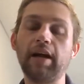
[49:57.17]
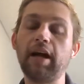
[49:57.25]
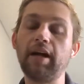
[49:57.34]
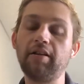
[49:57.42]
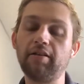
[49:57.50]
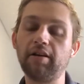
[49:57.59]

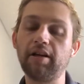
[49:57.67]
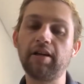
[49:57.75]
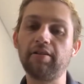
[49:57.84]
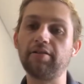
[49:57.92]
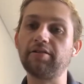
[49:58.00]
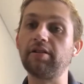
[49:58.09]

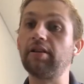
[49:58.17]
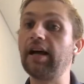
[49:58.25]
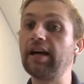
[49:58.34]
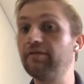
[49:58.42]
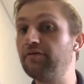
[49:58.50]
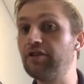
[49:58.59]
there's a
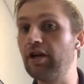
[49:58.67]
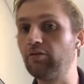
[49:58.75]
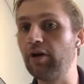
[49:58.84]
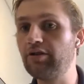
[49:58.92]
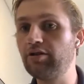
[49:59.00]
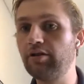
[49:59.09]
lack of
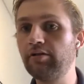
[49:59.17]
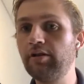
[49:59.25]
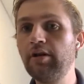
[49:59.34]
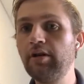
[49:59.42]
generation,